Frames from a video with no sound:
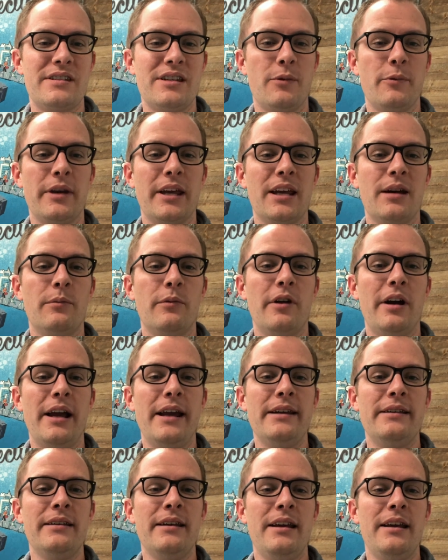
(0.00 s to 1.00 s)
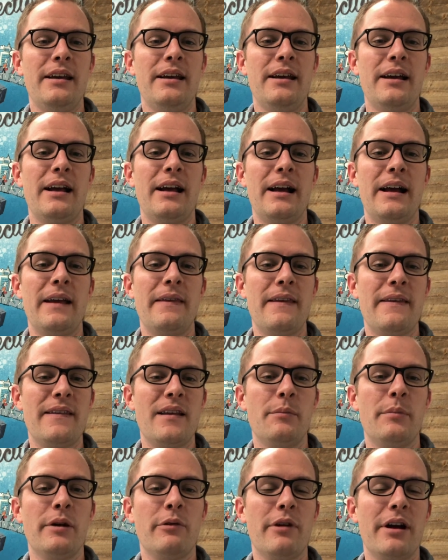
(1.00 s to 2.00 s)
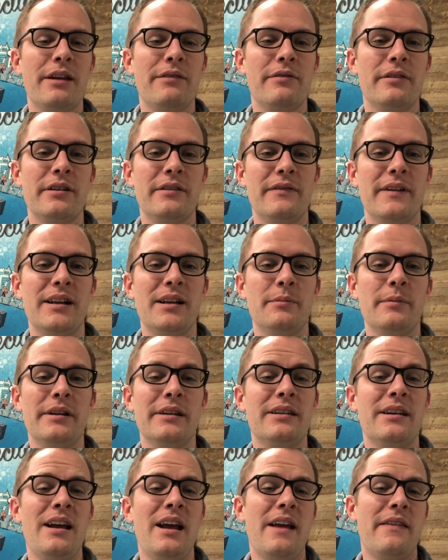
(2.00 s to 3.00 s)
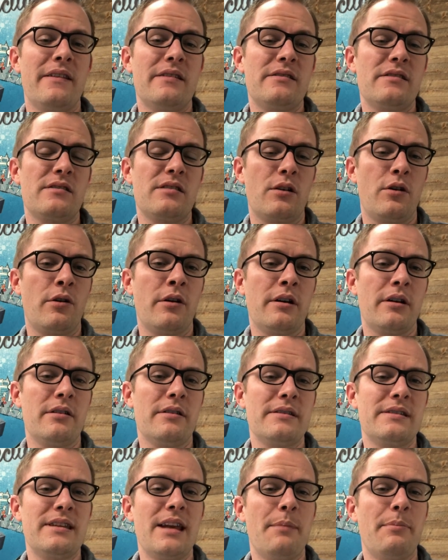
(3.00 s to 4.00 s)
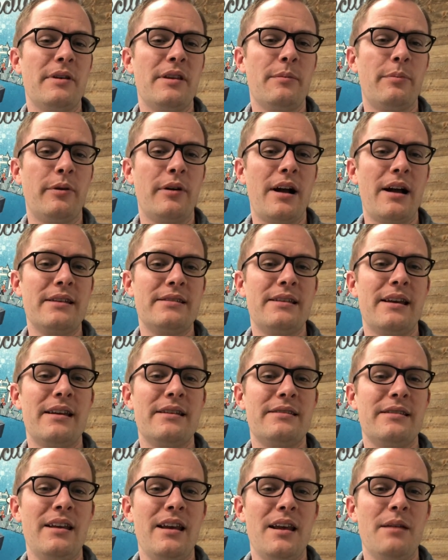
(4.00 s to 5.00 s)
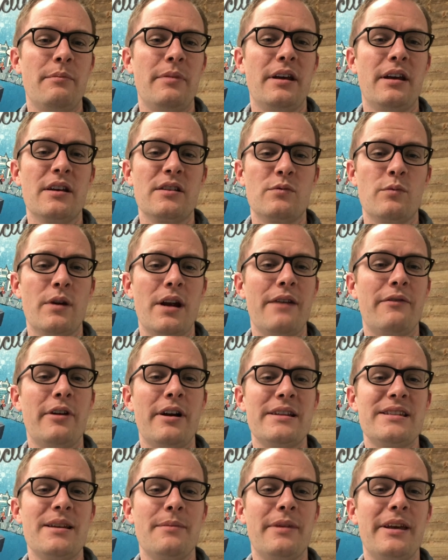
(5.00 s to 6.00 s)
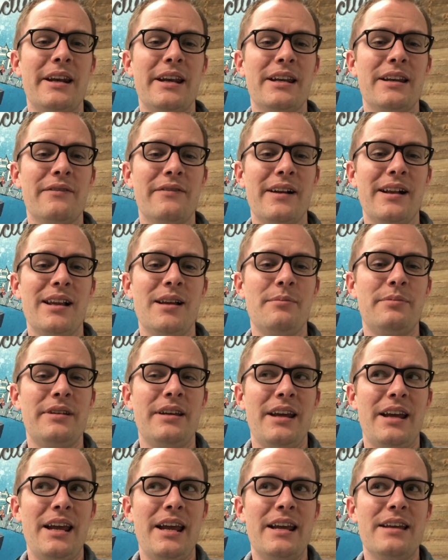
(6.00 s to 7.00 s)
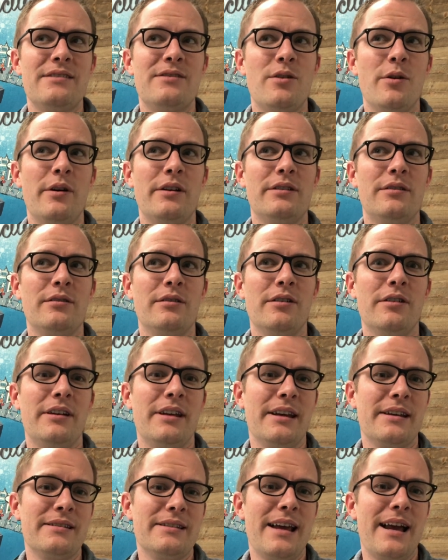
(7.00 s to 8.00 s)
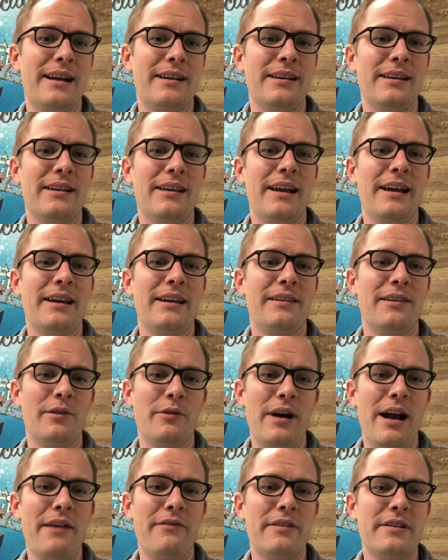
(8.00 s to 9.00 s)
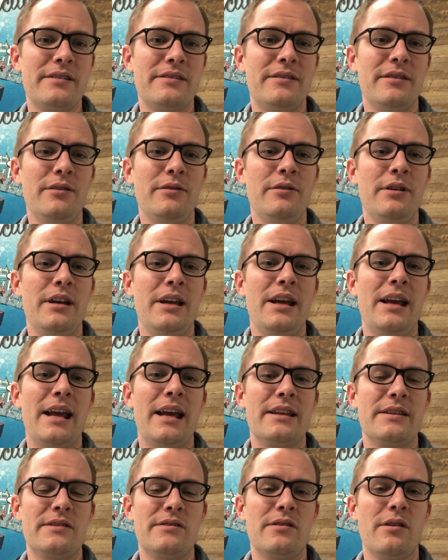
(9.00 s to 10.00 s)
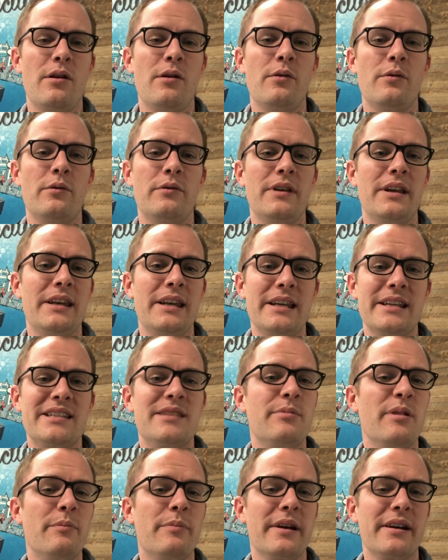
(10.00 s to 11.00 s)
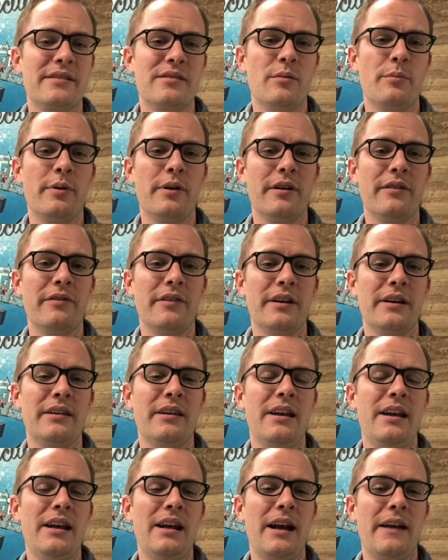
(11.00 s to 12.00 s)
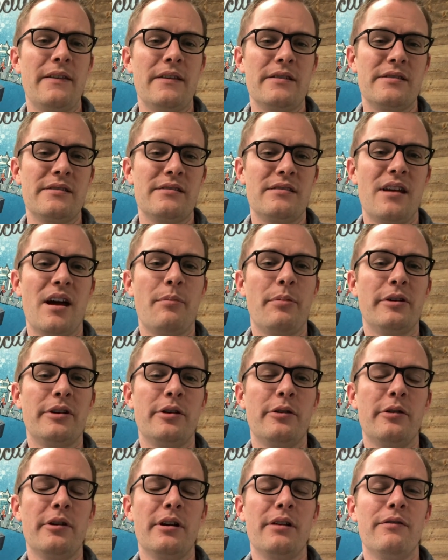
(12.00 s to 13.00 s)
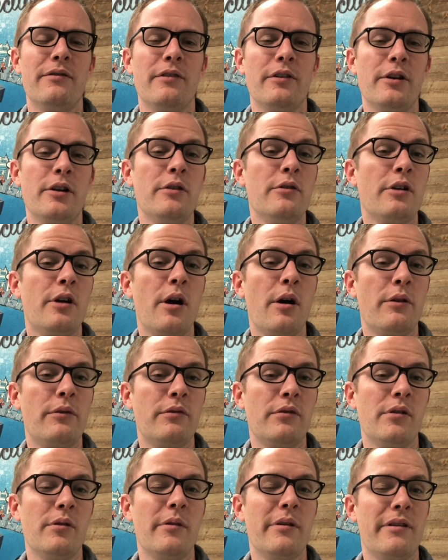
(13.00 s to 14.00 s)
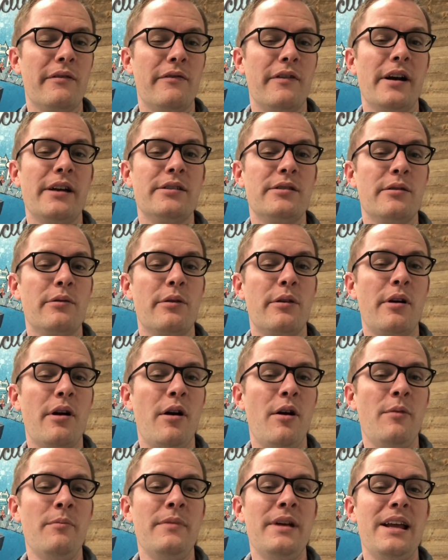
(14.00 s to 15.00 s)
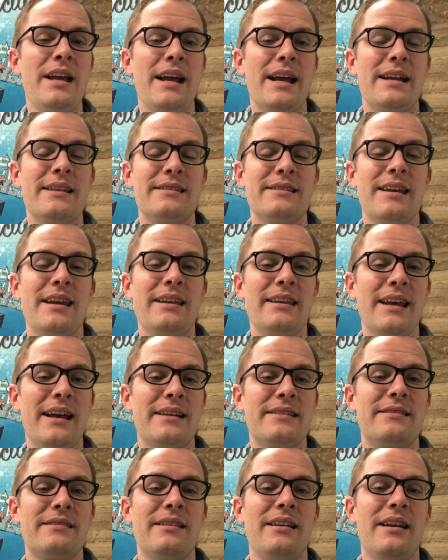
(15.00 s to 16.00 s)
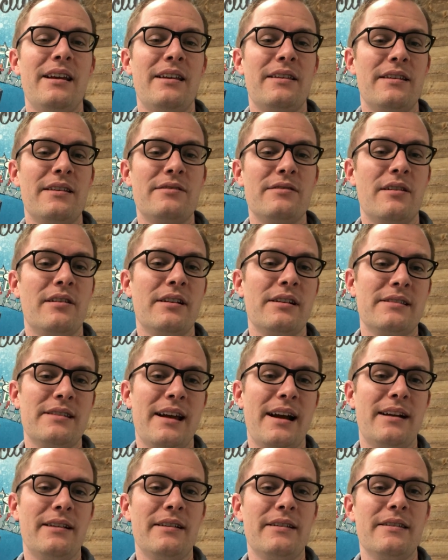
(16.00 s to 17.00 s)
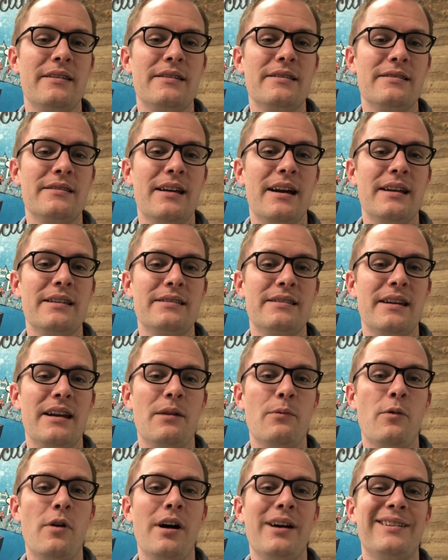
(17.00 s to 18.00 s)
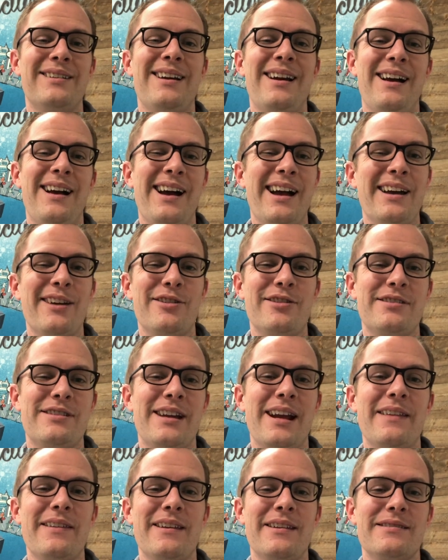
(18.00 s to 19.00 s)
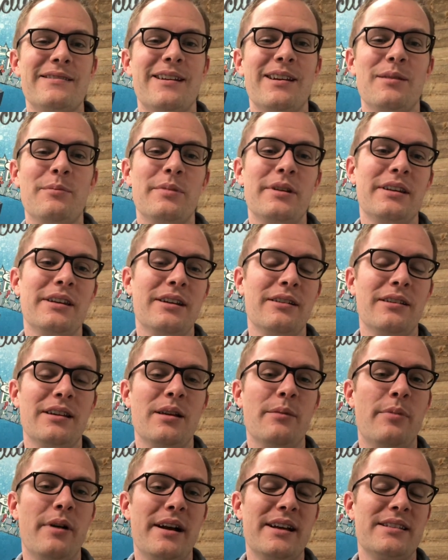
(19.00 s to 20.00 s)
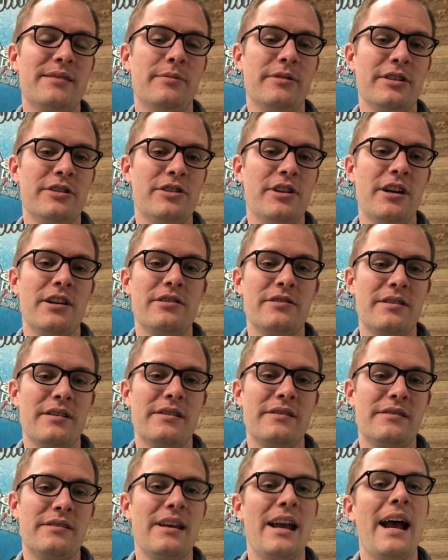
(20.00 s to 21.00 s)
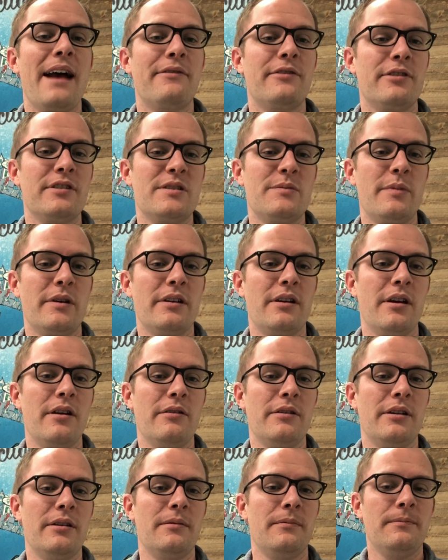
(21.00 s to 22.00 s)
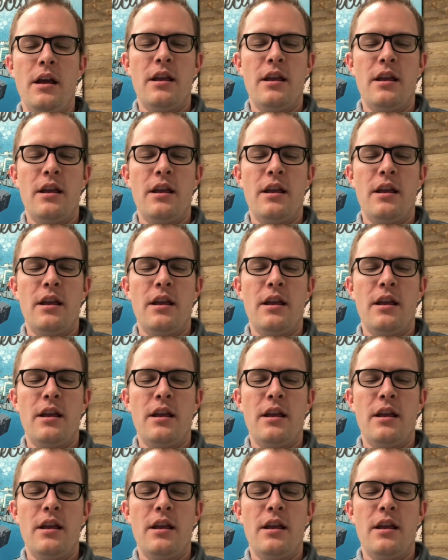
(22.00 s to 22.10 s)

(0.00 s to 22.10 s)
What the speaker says: till we get them right, and then they'll be ready for development. This is a critical step in the process, because whatever ends up getting developed is going to look exactly like the graphics do, and so it needs to be pixel perfect, and this is an opportunity for you to go through it with a fine-tooth comb and say, yes, these are exactly the designs that I want. I understand that it's going to be nearly impossible to change this after it's been coded.